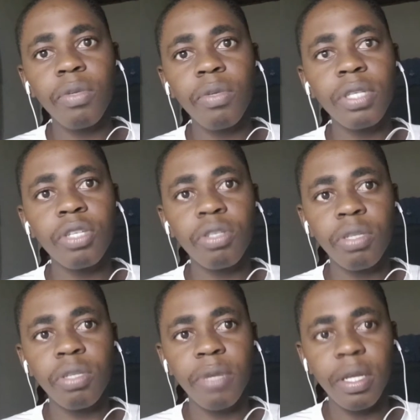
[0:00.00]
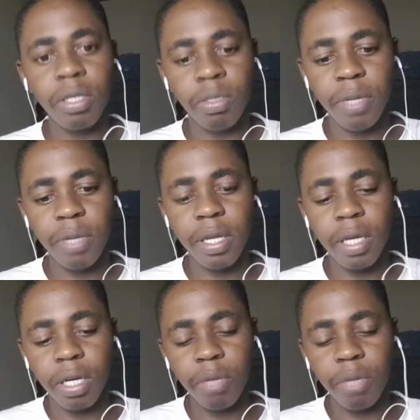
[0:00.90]
is to
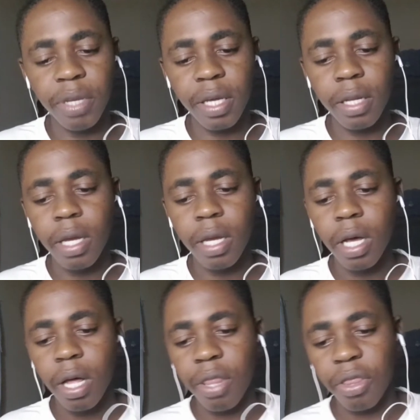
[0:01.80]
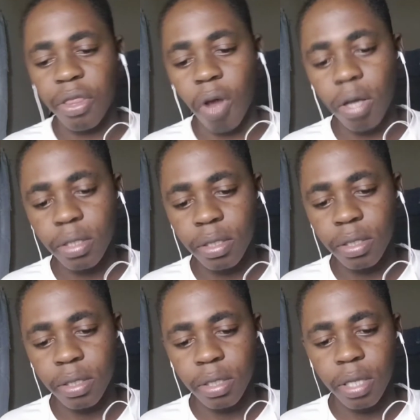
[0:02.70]
communicate thought
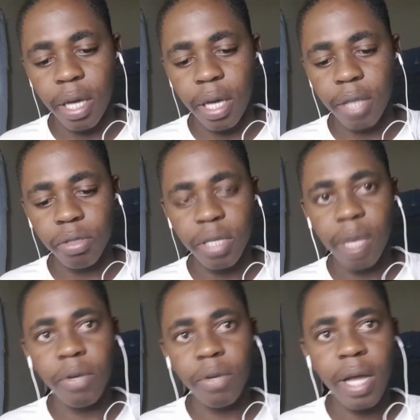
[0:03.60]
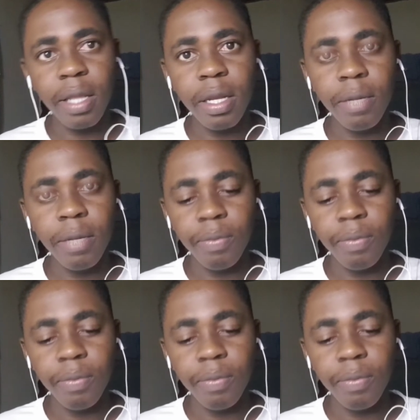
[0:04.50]
and to name reality,